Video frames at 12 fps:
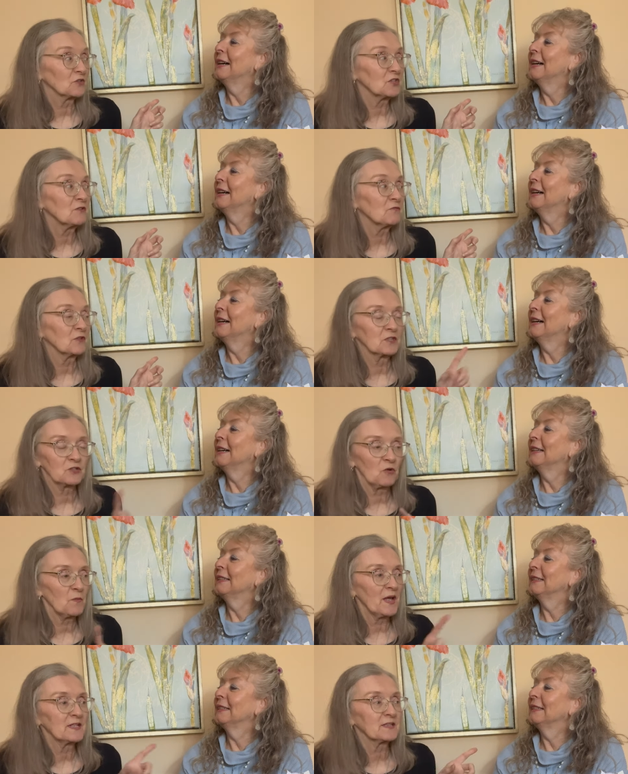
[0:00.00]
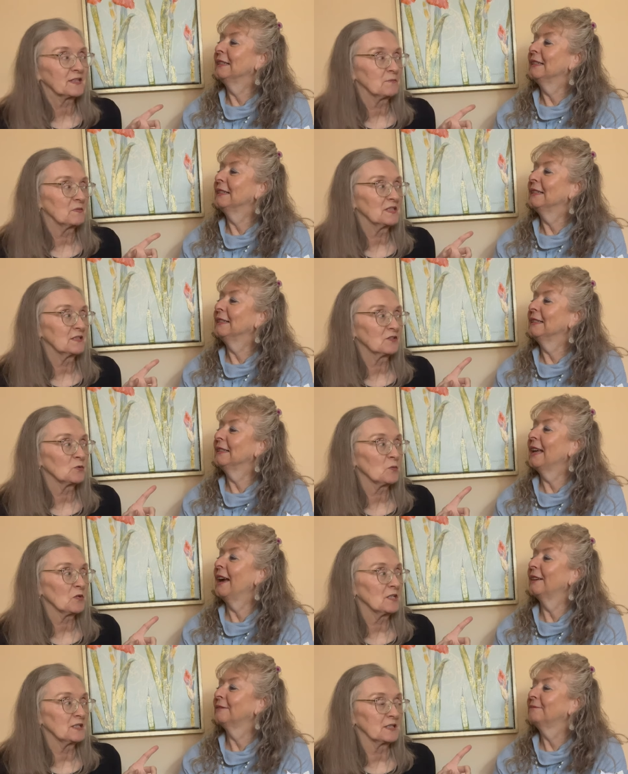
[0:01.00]
Speaker 1: different. Tote bags can be
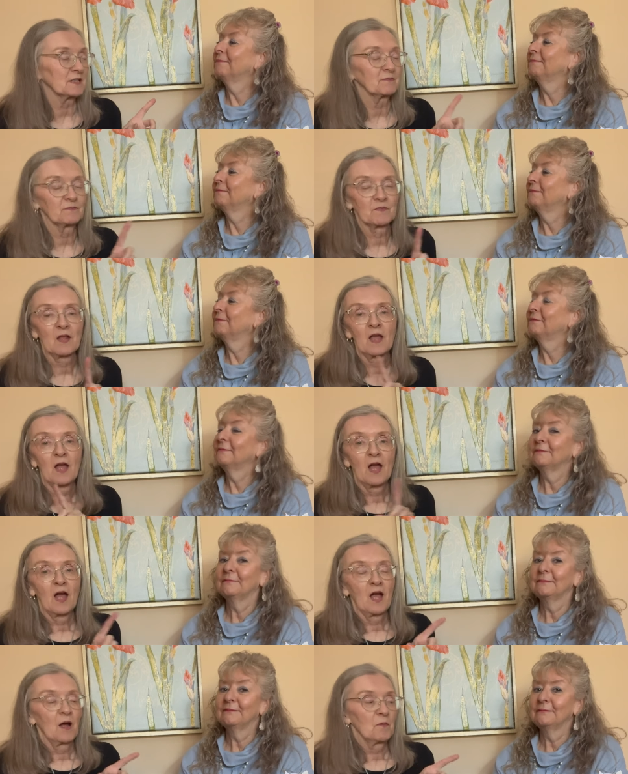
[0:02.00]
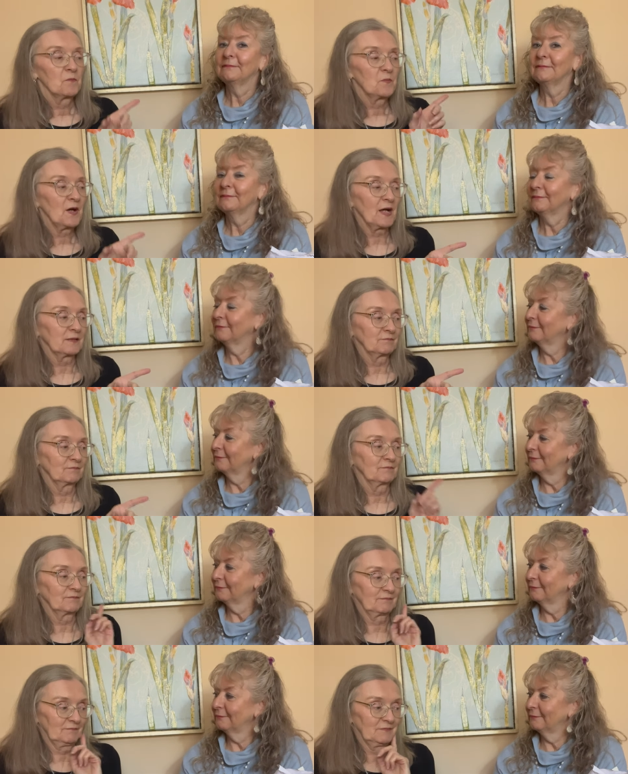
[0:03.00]
super yeah. easy. But
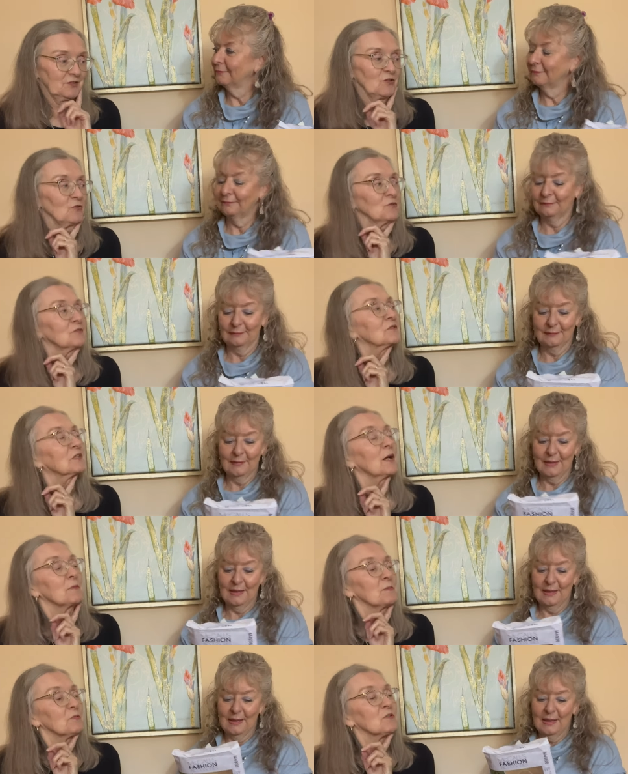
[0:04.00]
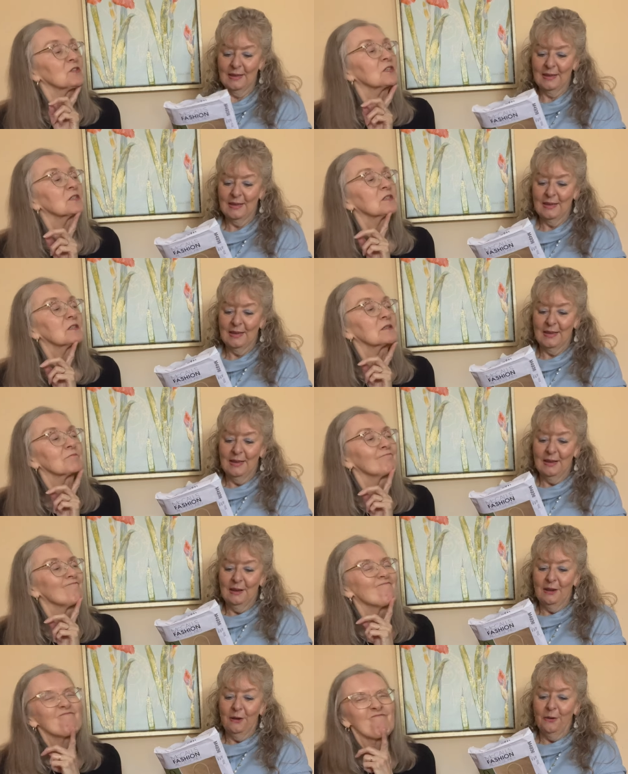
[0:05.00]
tote, I mean, purses,
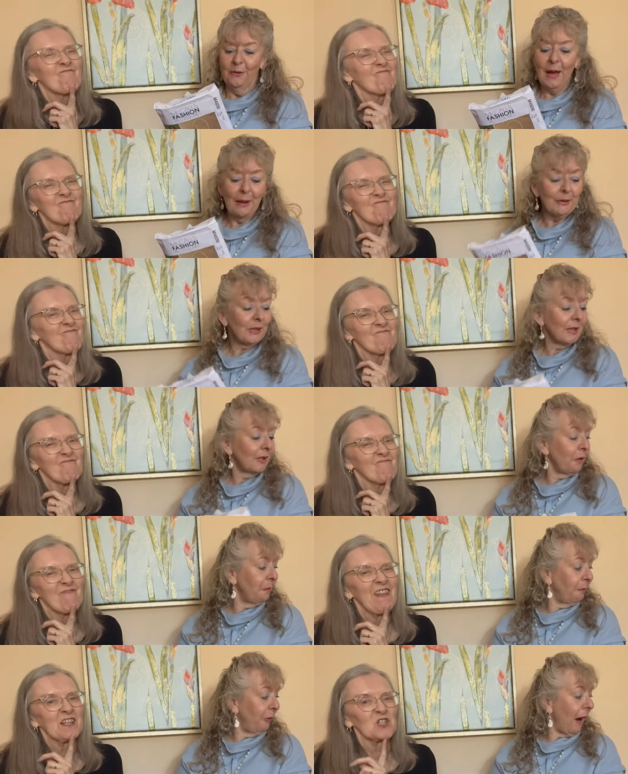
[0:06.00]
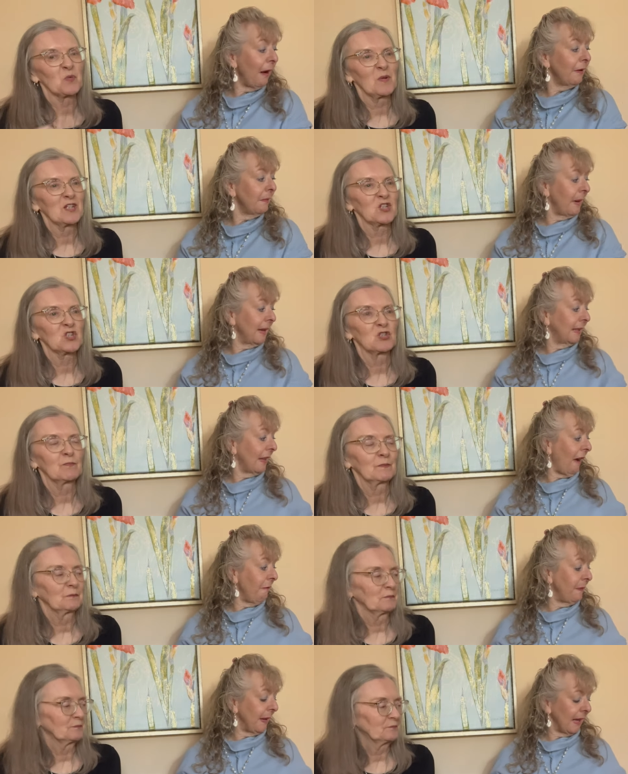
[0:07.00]
Speaker 2: well, I was just so proud of
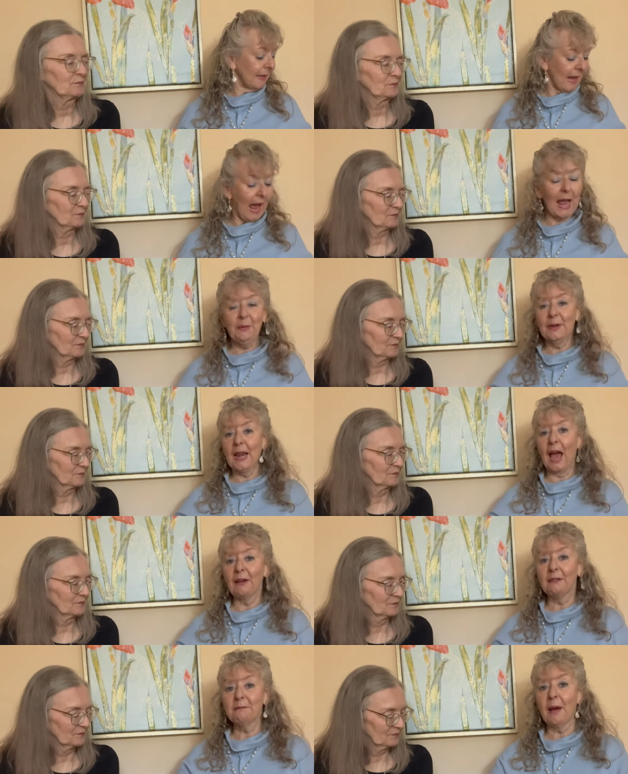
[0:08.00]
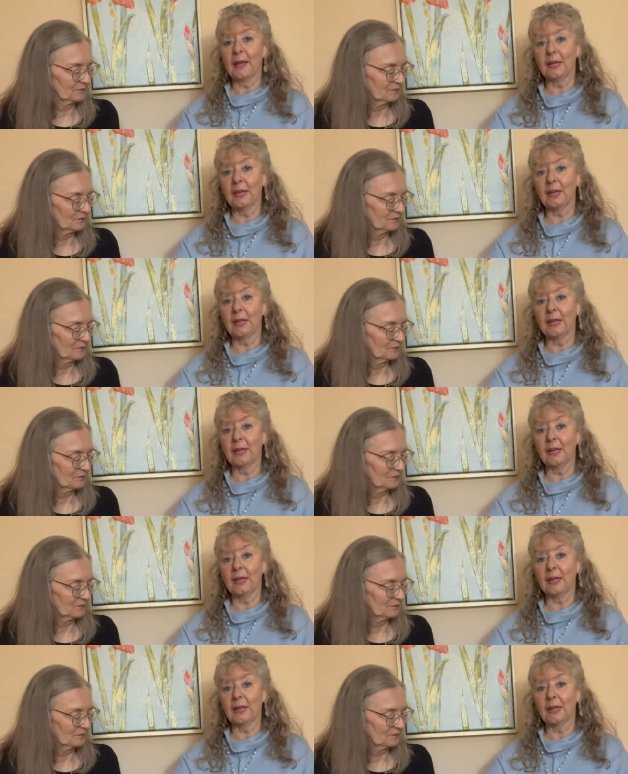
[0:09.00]
myself because I went out of my